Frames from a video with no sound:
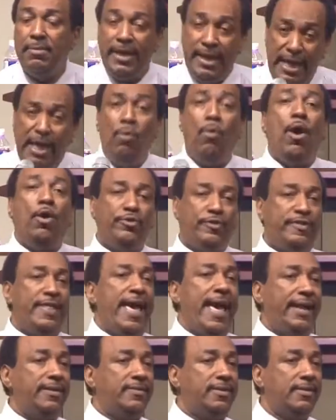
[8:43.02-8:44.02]
He wants
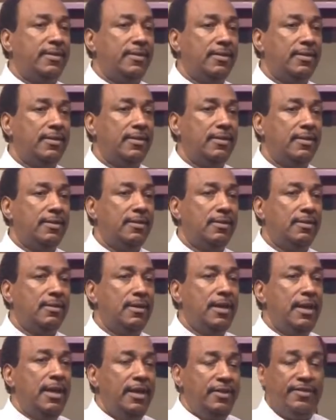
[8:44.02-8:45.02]
that.
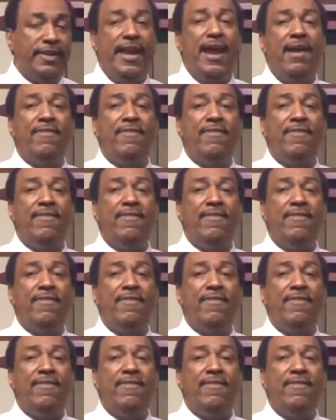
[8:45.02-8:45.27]
And see,